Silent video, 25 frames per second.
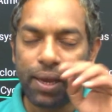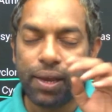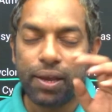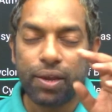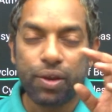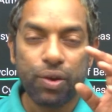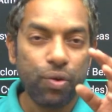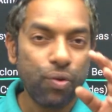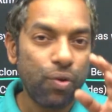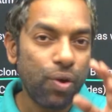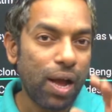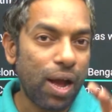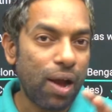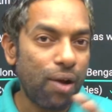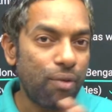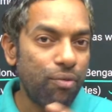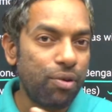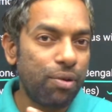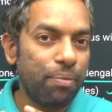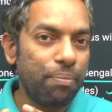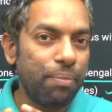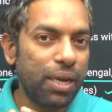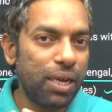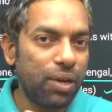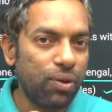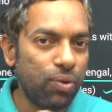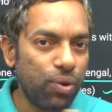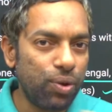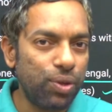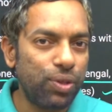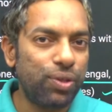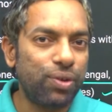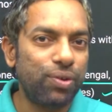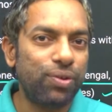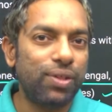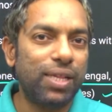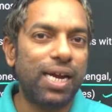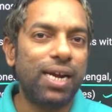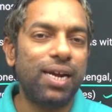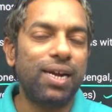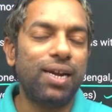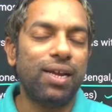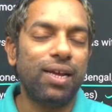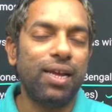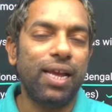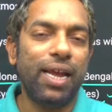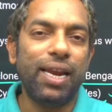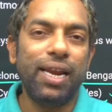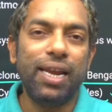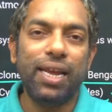you have to be go through that
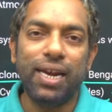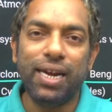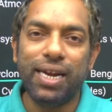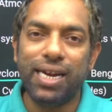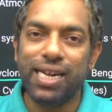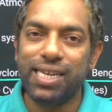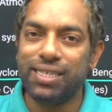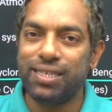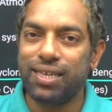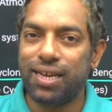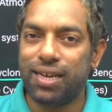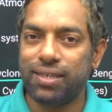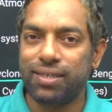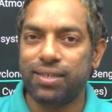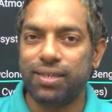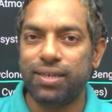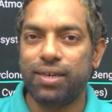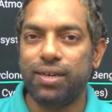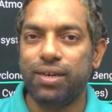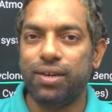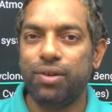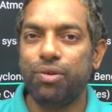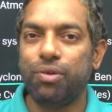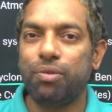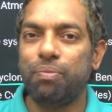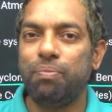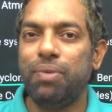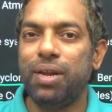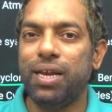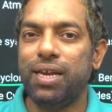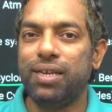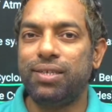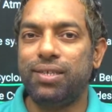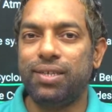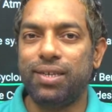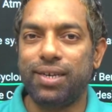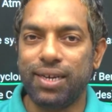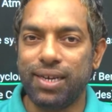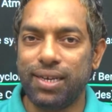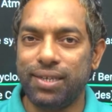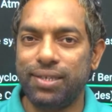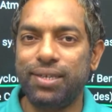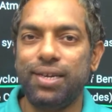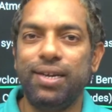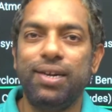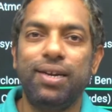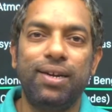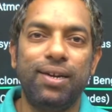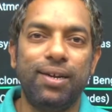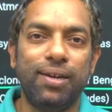any disaster took place
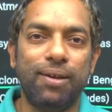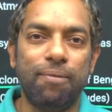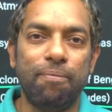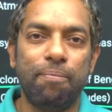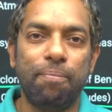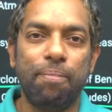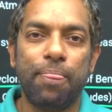recently.